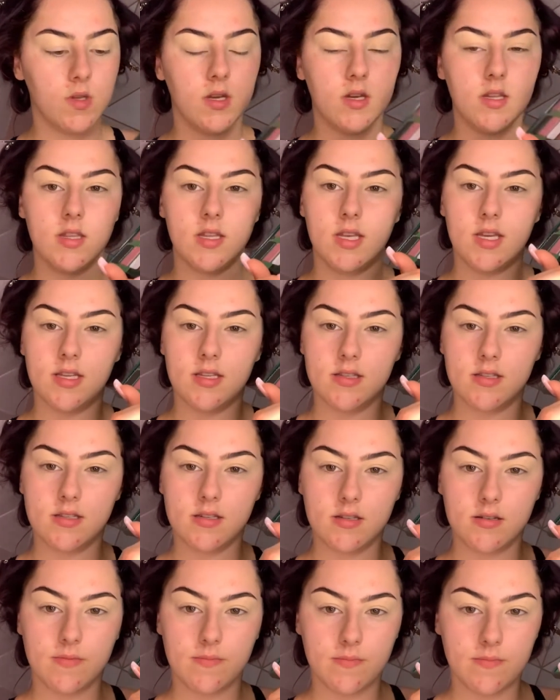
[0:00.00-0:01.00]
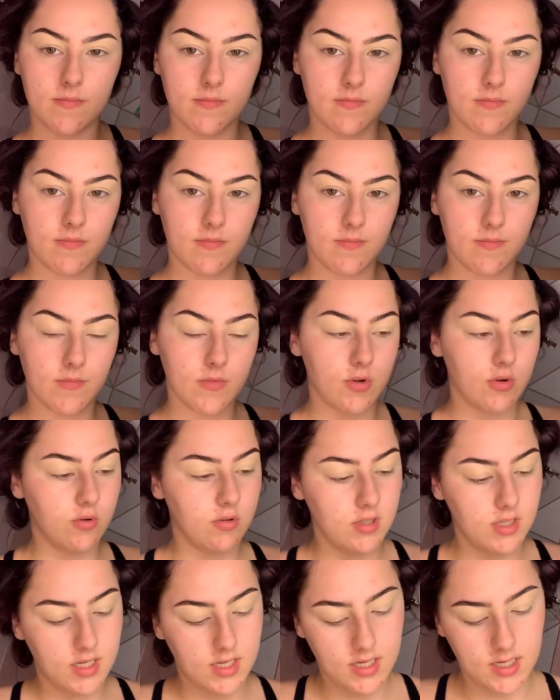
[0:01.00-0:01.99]
this
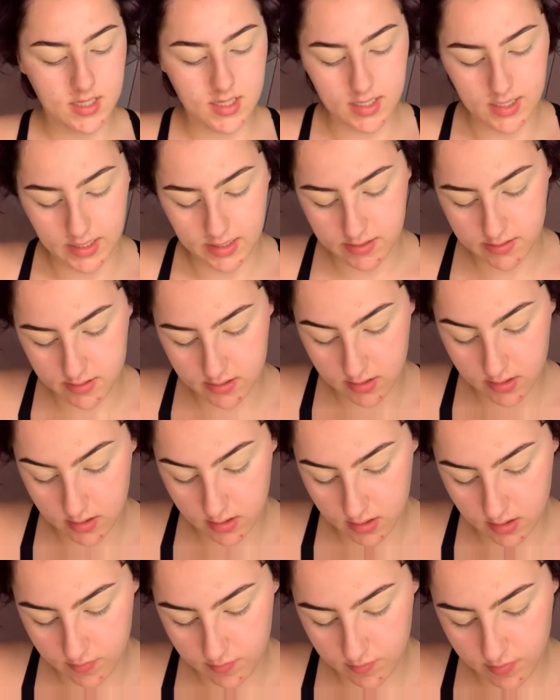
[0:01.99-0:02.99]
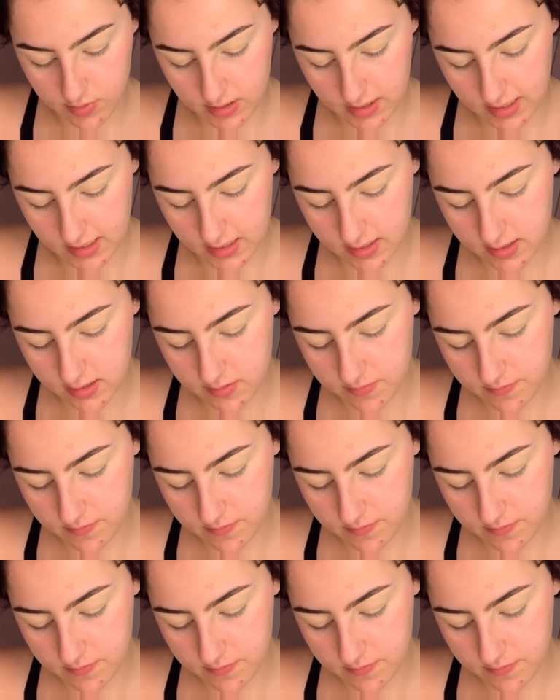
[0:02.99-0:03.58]
colour here next to the black.